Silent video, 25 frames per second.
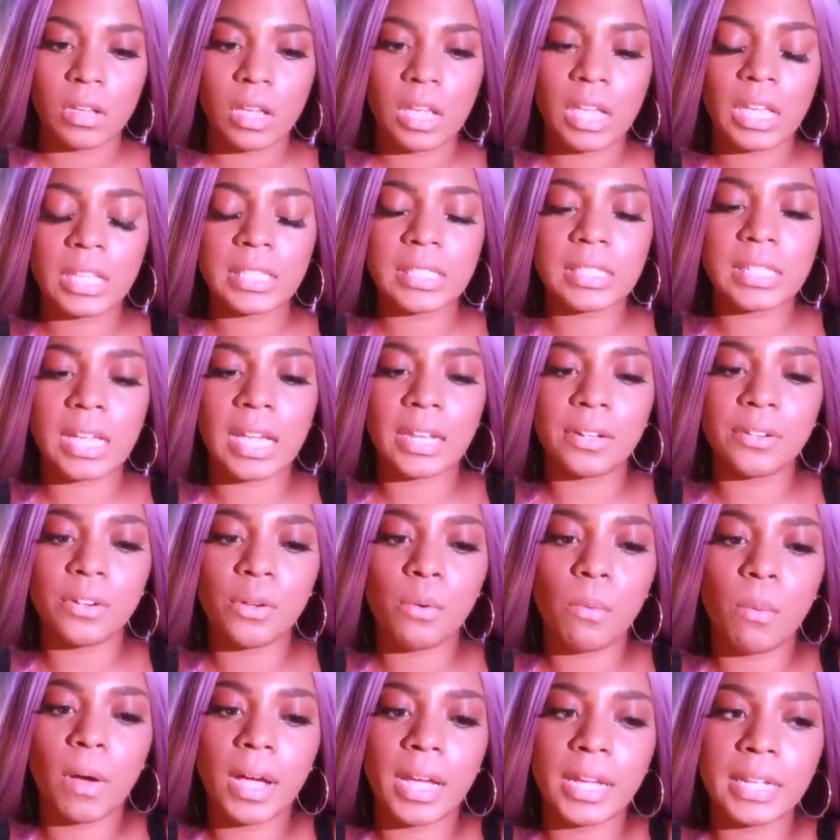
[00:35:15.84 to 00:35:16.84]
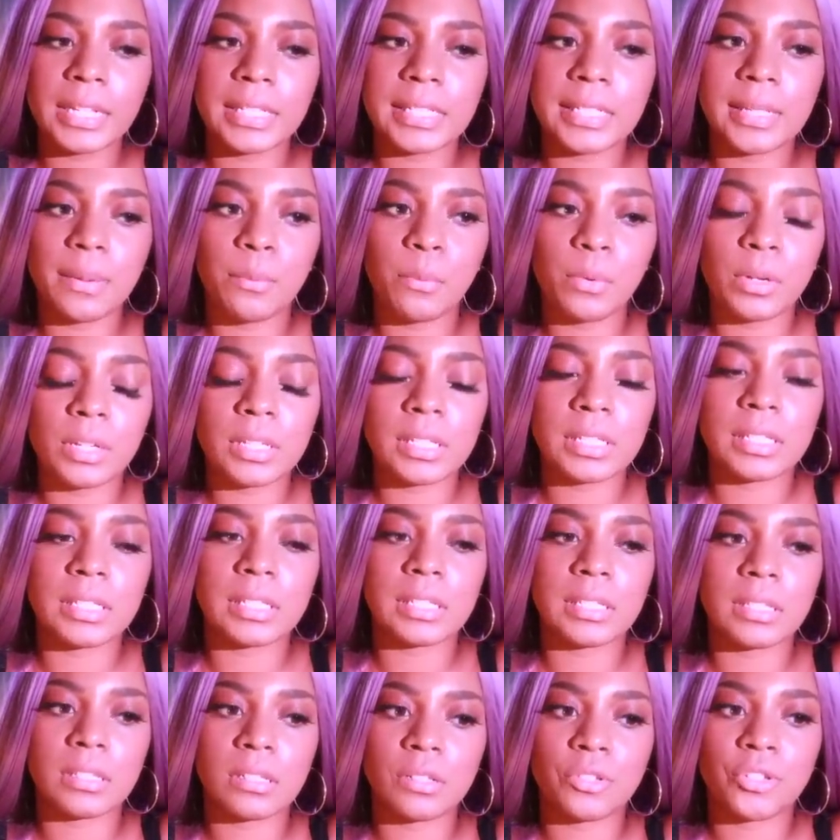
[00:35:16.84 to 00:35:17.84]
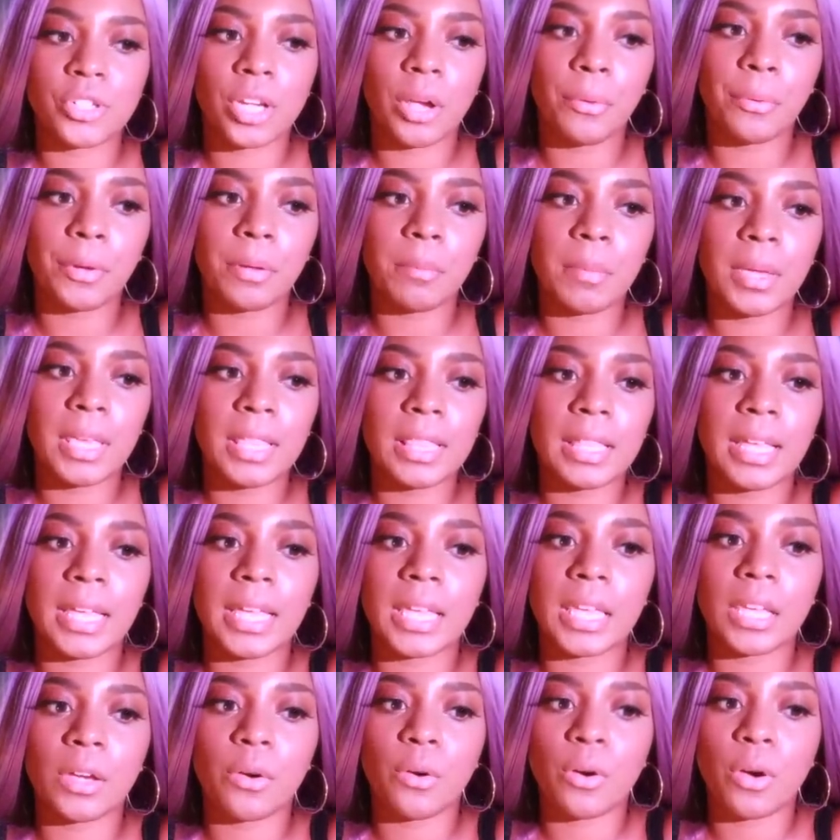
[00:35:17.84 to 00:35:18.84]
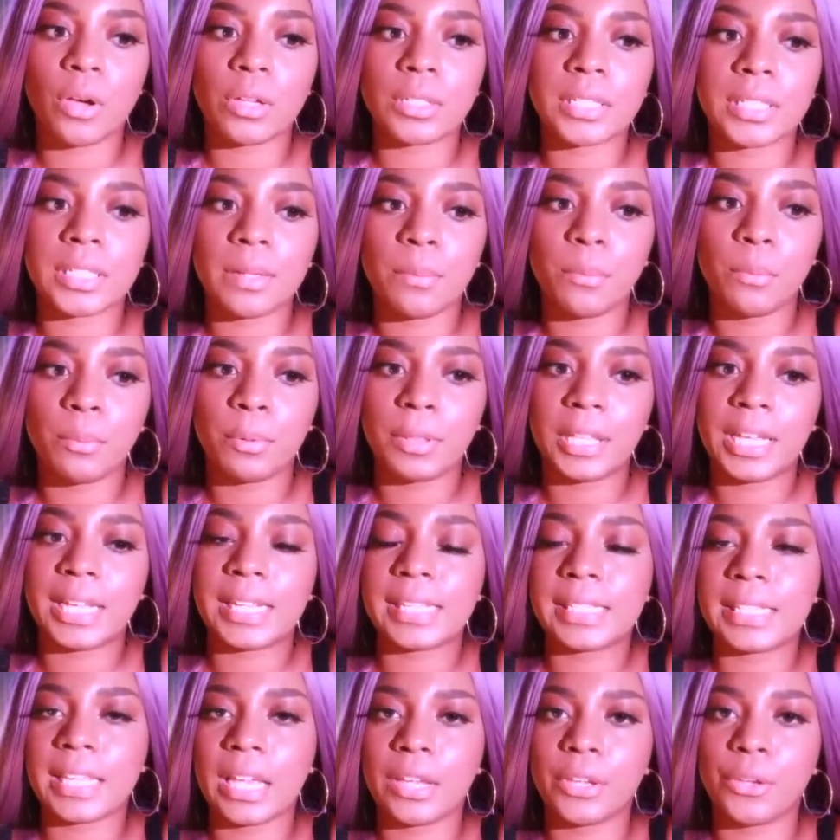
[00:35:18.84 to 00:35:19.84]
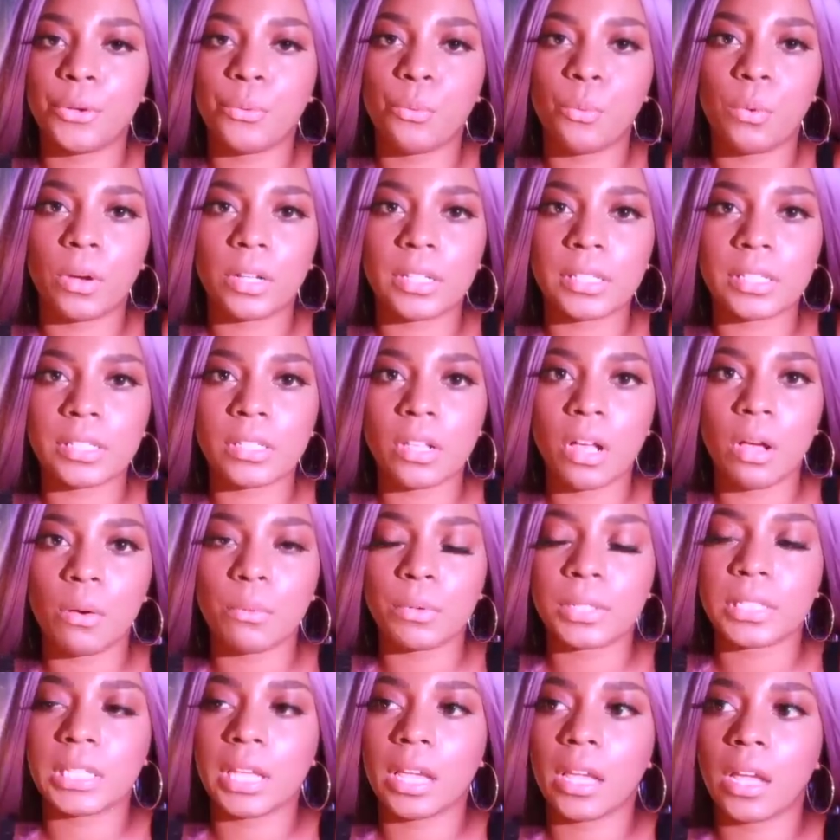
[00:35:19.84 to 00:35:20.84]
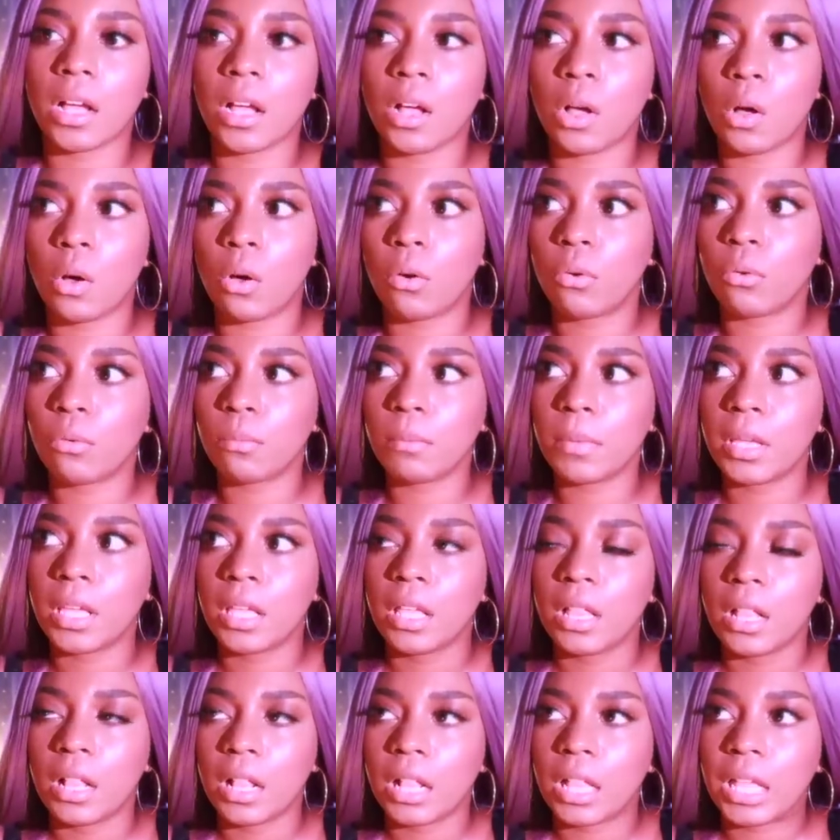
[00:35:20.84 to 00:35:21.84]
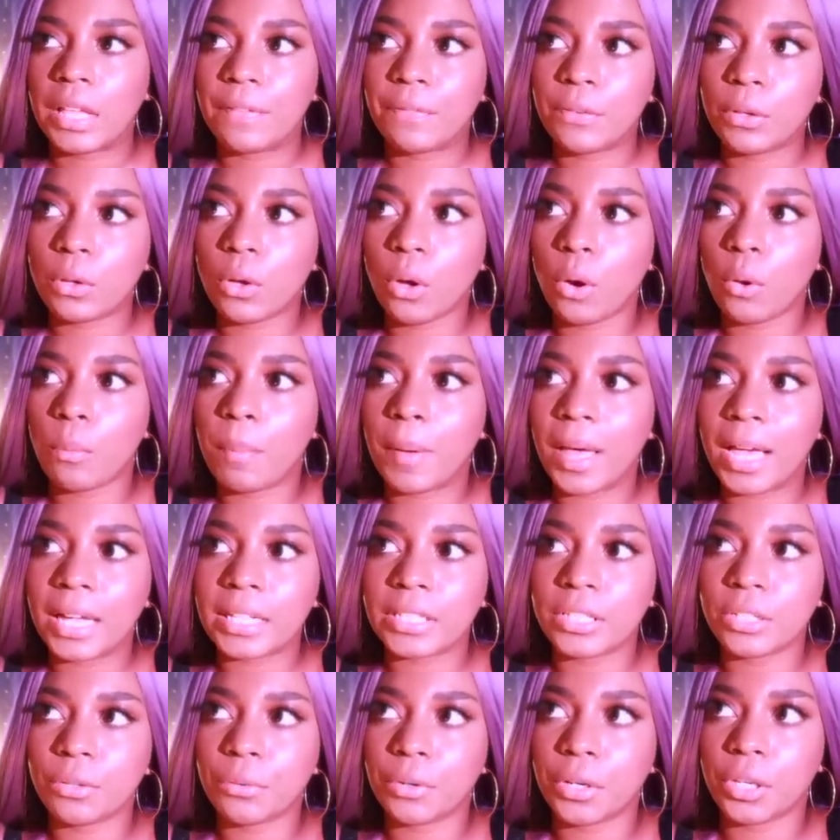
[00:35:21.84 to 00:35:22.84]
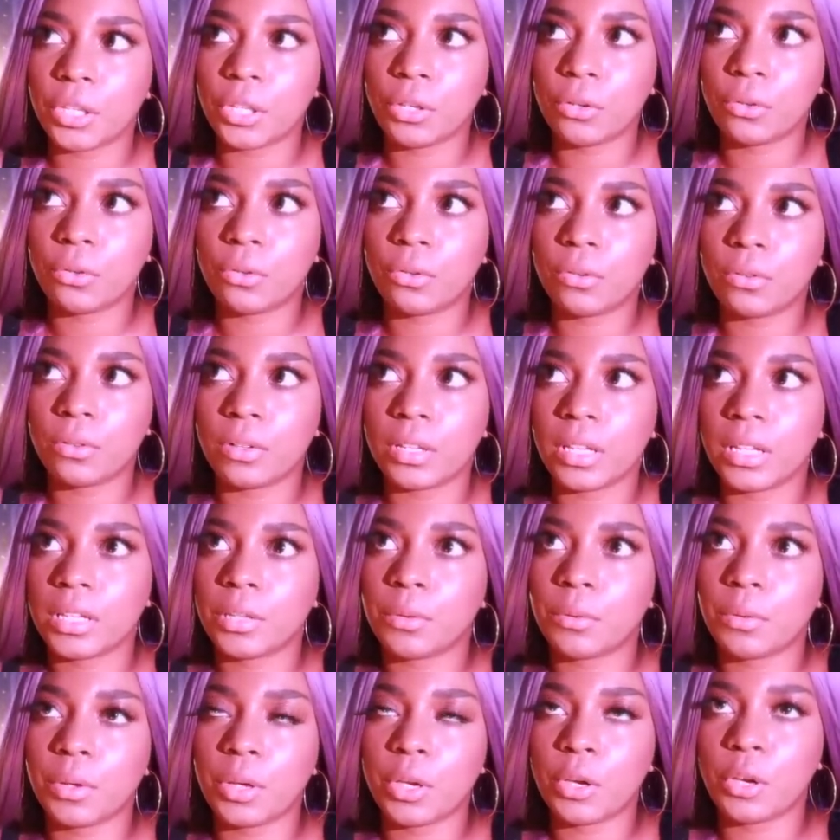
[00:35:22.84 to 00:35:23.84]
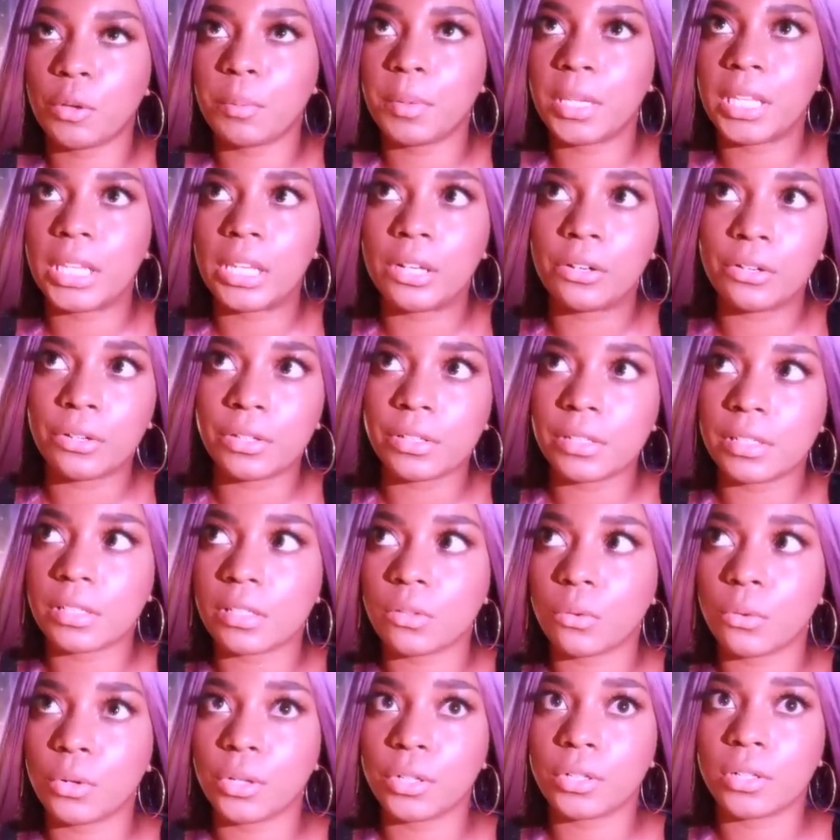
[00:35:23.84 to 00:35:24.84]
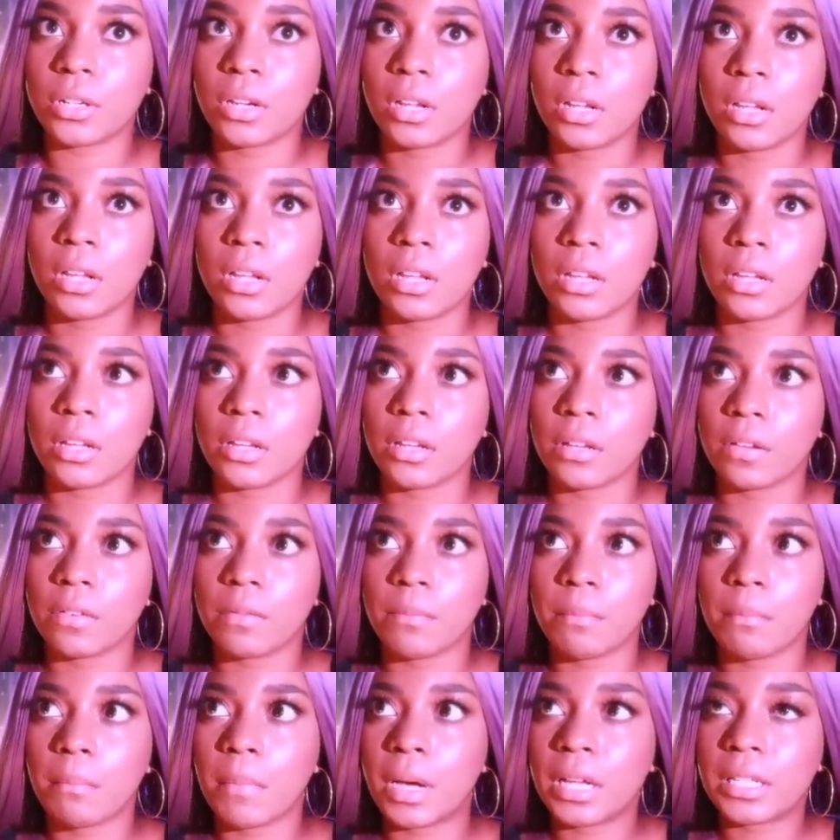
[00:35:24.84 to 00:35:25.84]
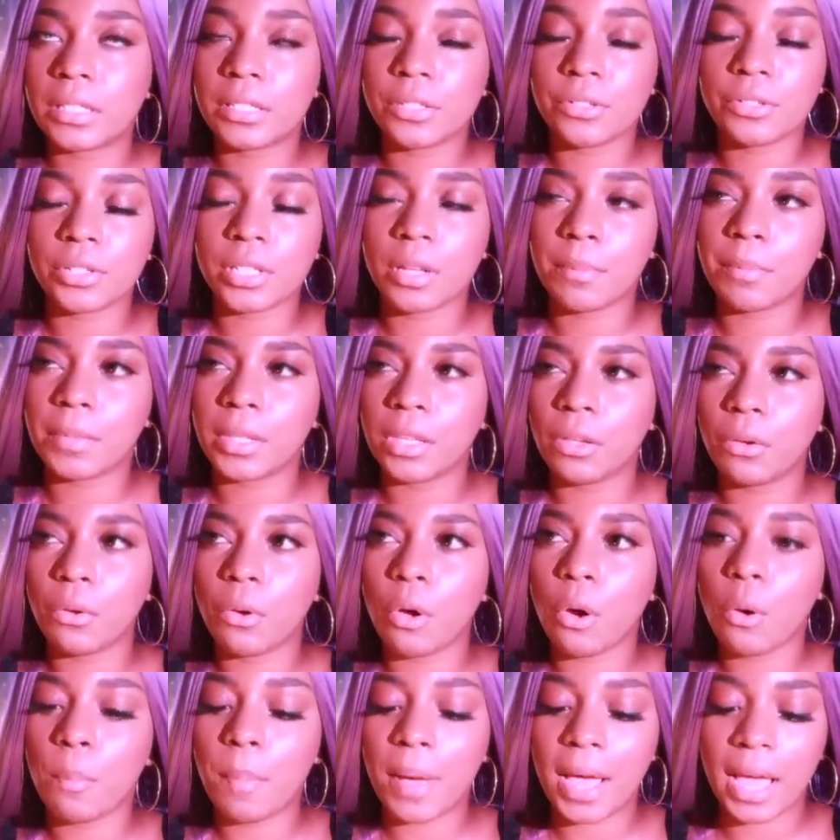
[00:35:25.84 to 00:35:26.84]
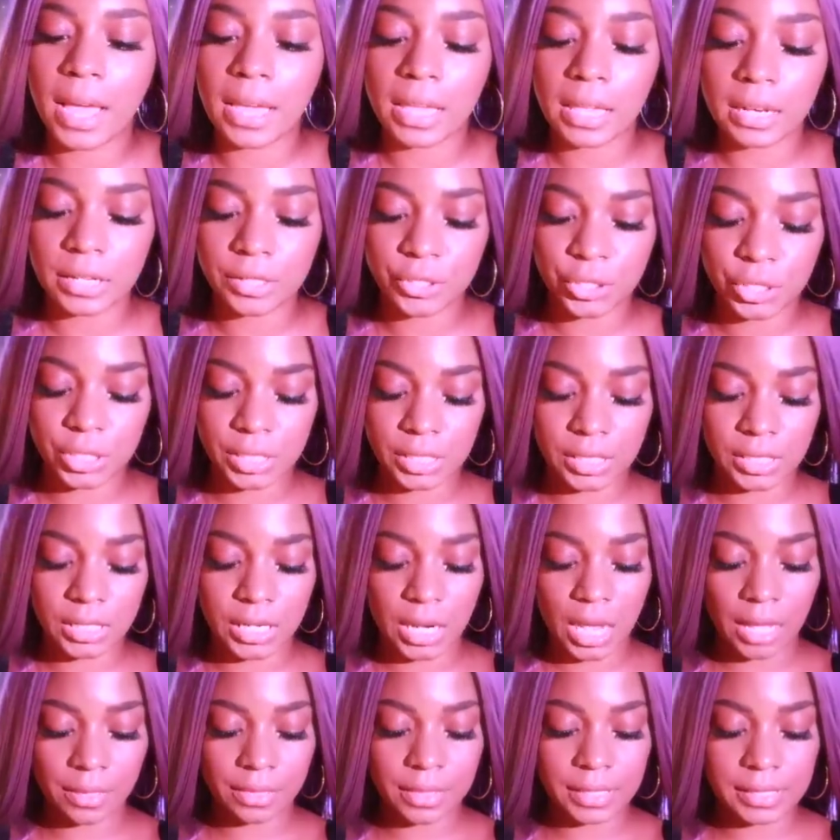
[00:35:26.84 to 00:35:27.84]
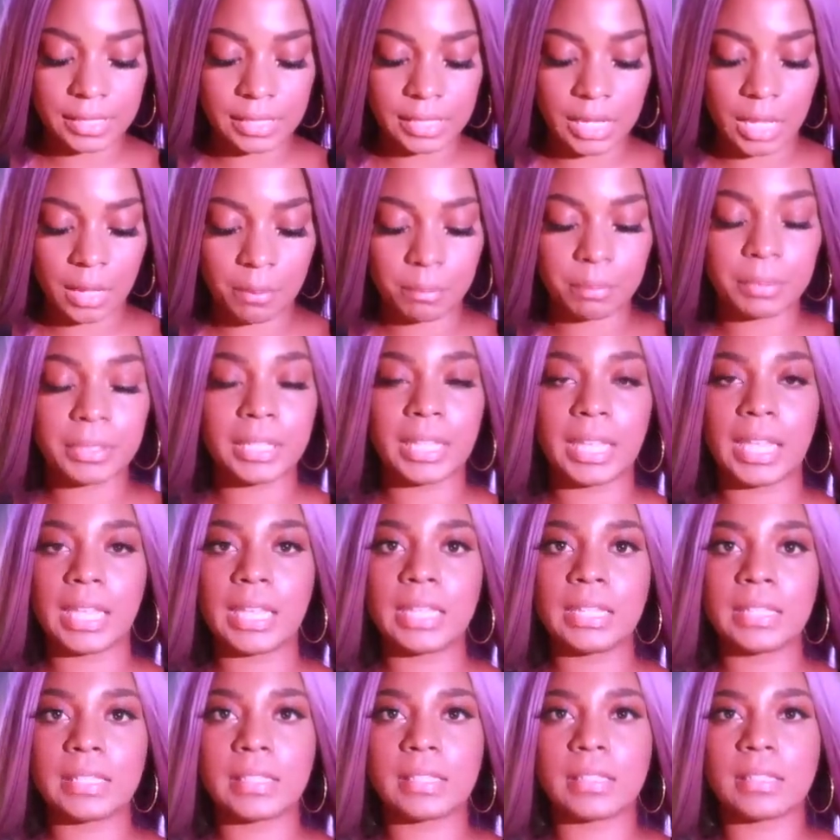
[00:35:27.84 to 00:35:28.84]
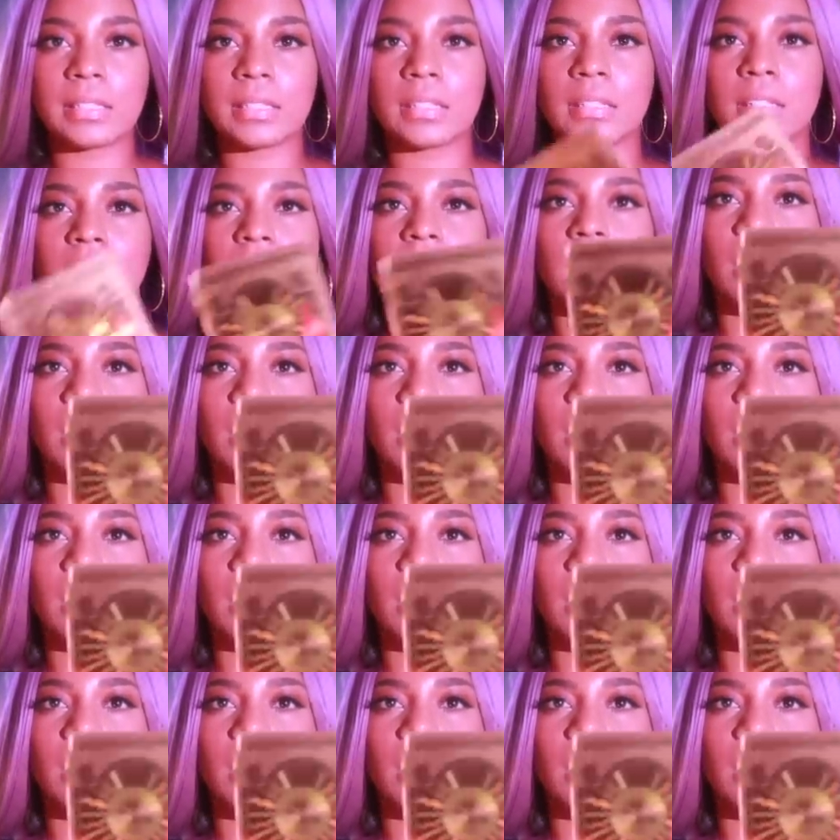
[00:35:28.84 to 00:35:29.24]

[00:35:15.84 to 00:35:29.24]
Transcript: It's, I don't know why someone is showing me like uh, some place that you once thought was like a home. If you go back to it, you'll, it, it could be years or months or something, you go back and it's just not the same place.